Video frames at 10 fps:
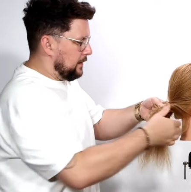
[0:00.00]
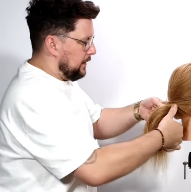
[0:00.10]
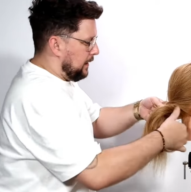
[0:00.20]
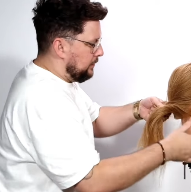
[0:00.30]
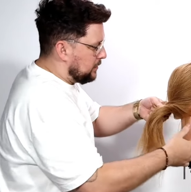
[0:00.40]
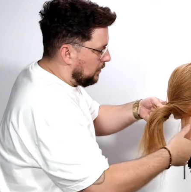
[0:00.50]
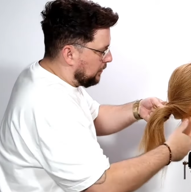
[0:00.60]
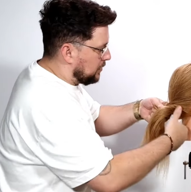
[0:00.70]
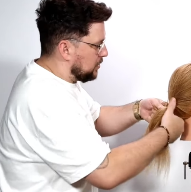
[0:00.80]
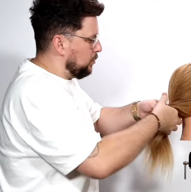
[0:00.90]
and then every
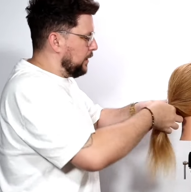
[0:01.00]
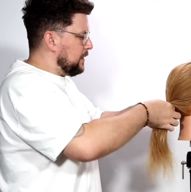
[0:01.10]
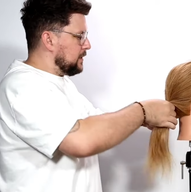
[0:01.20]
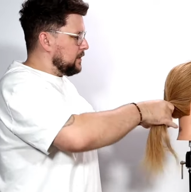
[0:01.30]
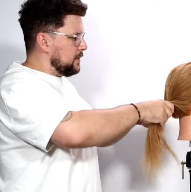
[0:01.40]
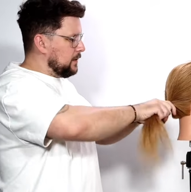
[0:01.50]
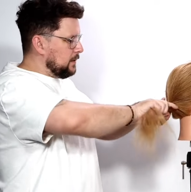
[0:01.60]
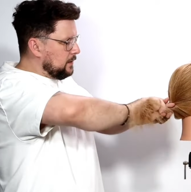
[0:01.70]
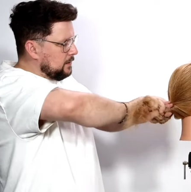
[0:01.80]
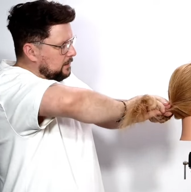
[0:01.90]
time I twist,
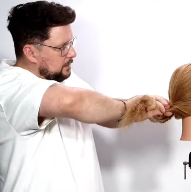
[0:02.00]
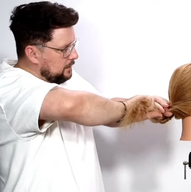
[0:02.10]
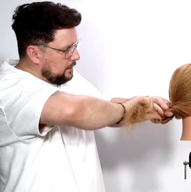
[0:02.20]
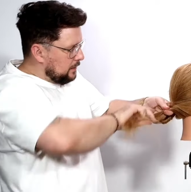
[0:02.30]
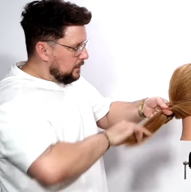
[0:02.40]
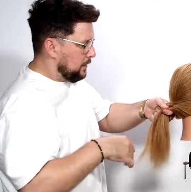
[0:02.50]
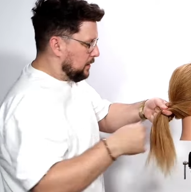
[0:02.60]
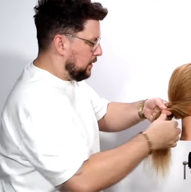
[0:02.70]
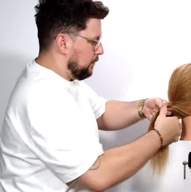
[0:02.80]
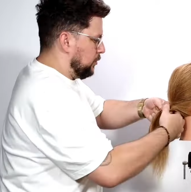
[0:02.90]

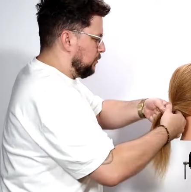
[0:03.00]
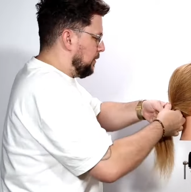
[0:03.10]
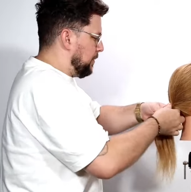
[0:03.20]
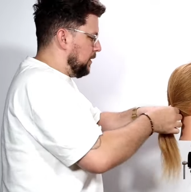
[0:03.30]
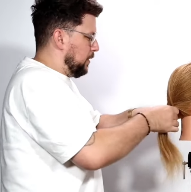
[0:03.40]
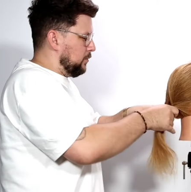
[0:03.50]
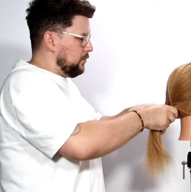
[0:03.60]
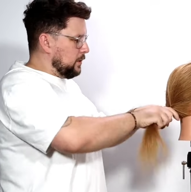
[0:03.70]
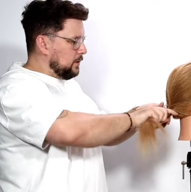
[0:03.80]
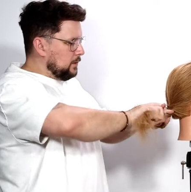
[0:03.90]
I'm just gripping
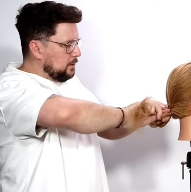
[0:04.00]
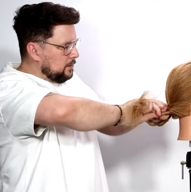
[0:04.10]
hold,